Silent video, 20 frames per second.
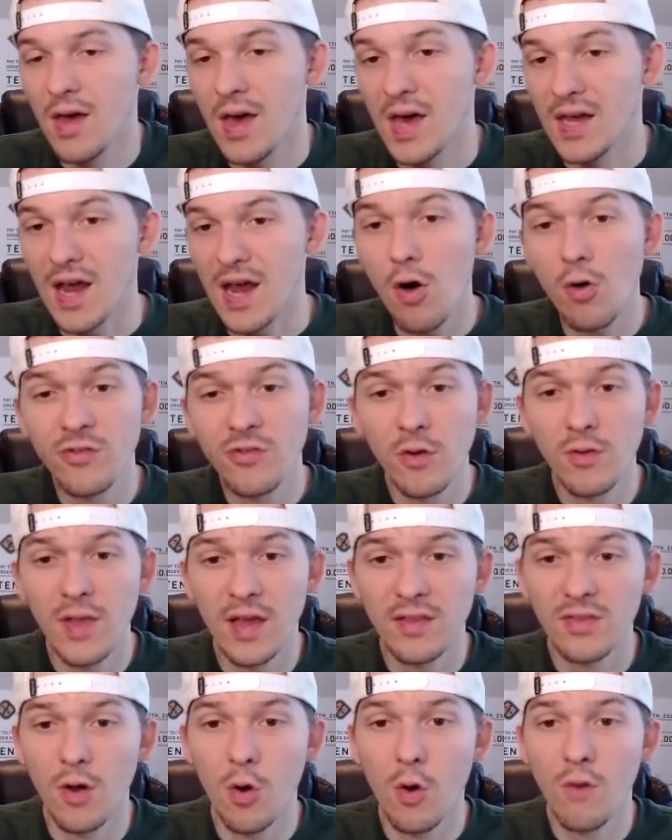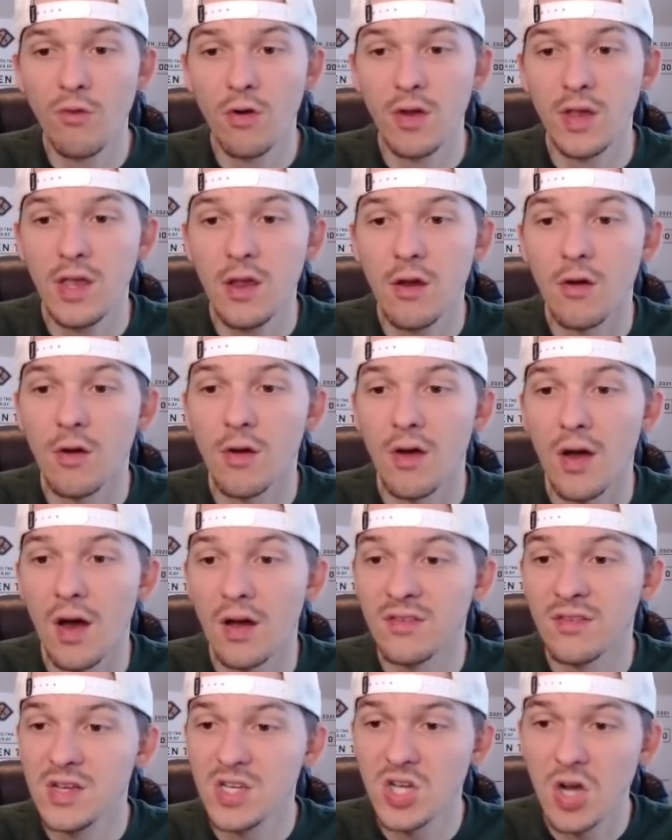And I also like the over here.
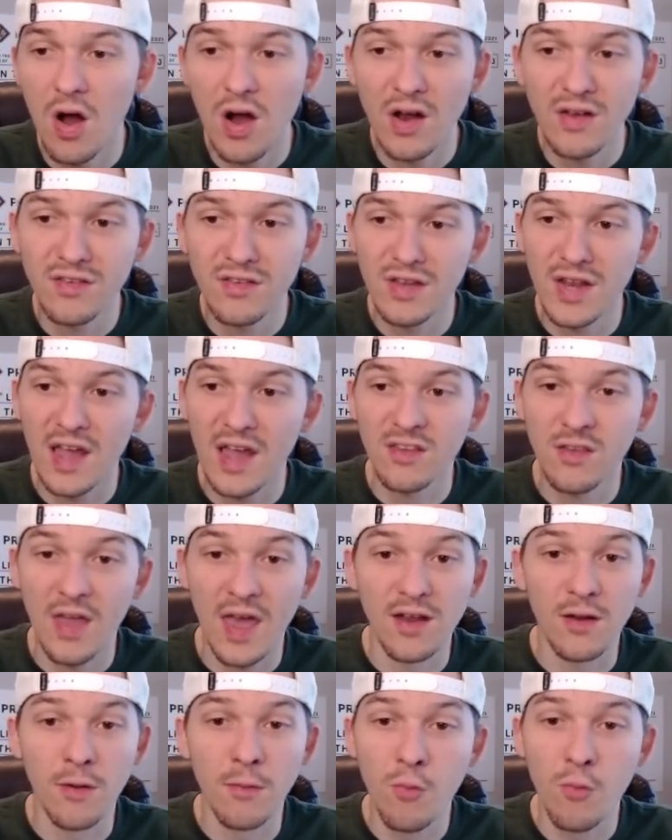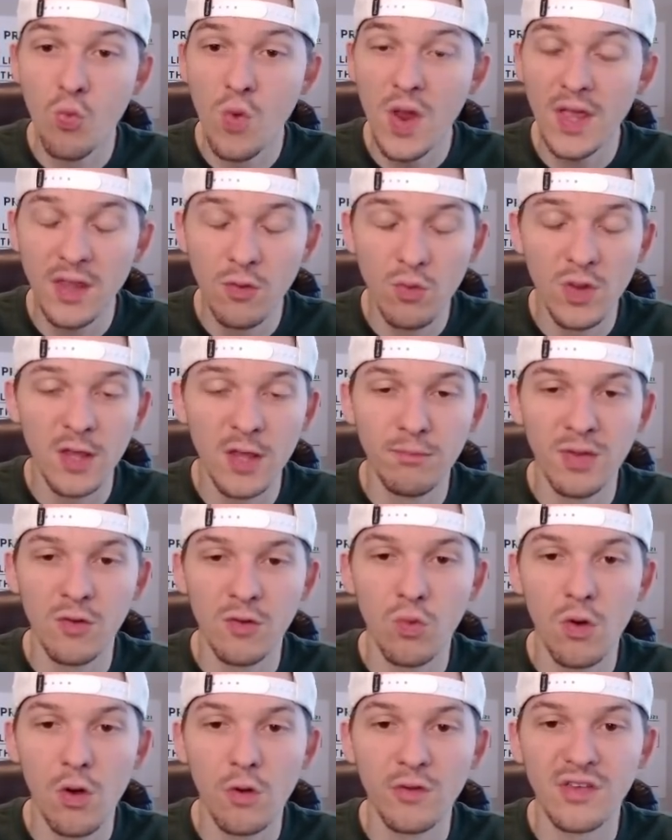T.J. Hockenson has had a really, really
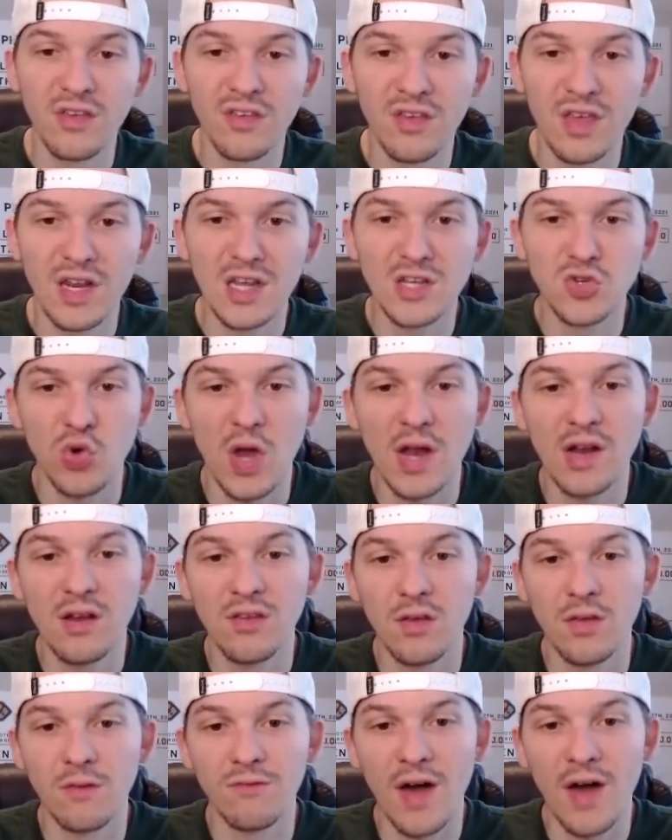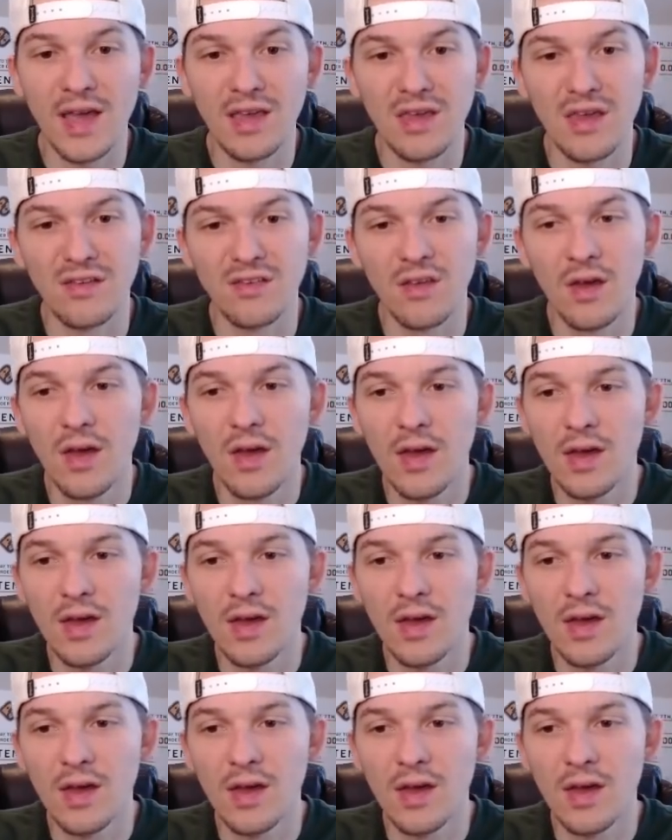big role since getting traded to the Vikings.